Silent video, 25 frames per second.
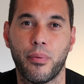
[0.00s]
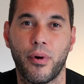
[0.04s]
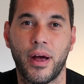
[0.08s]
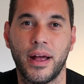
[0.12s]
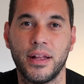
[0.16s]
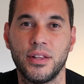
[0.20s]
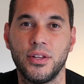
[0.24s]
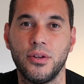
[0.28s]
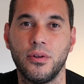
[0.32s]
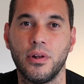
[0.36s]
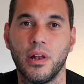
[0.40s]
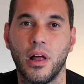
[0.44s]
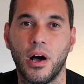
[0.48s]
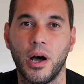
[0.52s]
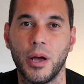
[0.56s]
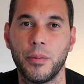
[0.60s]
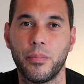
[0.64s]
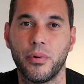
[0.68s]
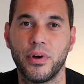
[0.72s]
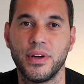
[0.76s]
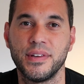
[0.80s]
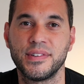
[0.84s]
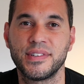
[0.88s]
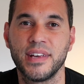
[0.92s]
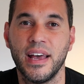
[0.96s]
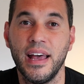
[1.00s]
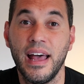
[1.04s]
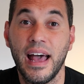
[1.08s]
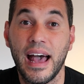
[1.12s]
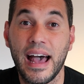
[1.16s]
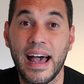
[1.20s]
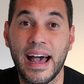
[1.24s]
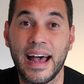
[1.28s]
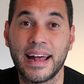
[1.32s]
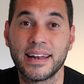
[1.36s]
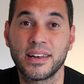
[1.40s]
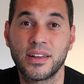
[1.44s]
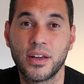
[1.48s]
brand new libraries
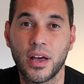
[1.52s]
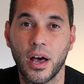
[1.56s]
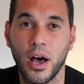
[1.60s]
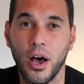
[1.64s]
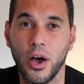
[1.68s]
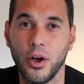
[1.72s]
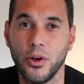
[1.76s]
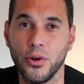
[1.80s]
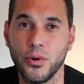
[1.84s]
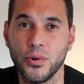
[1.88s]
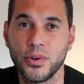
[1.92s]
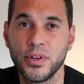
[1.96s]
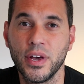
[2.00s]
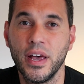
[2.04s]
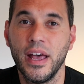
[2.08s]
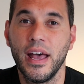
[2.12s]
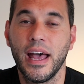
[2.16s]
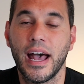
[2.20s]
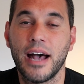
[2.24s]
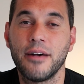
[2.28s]
and code,